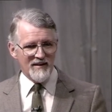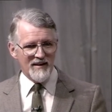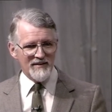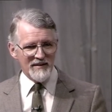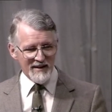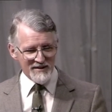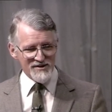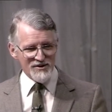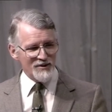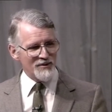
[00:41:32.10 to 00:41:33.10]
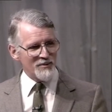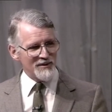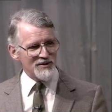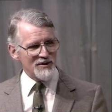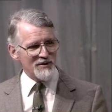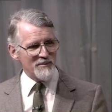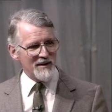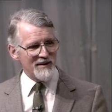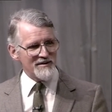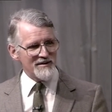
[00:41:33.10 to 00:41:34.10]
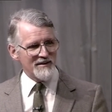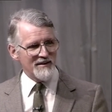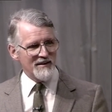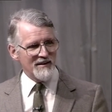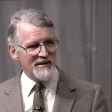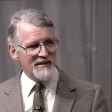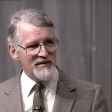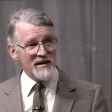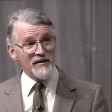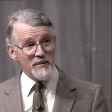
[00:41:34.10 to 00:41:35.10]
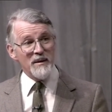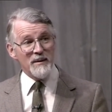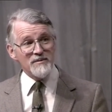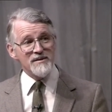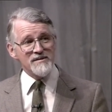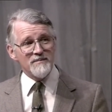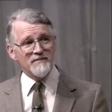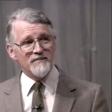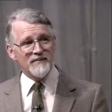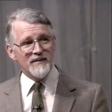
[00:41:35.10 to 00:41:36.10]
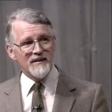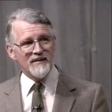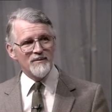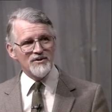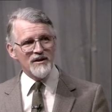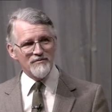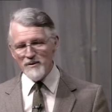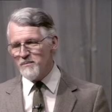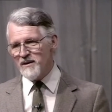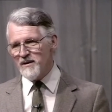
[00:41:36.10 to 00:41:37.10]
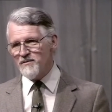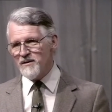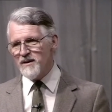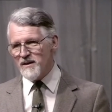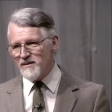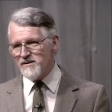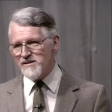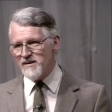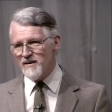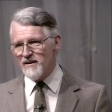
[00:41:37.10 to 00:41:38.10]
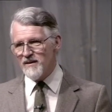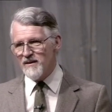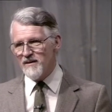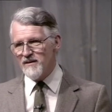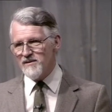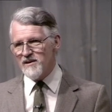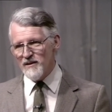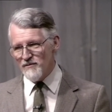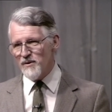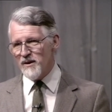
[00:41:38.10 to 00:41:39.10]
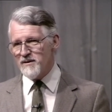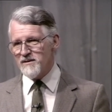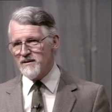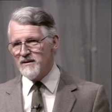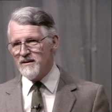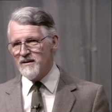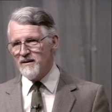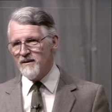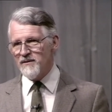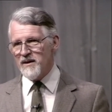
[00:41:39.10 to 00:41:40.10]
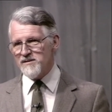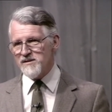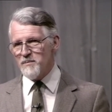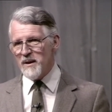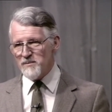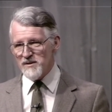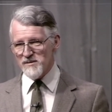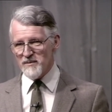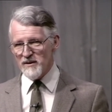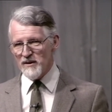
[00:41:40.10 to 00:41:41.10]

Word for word: And the next talk, we'll talk about the other baptism which every believer needs to live right, and that's the baptism in the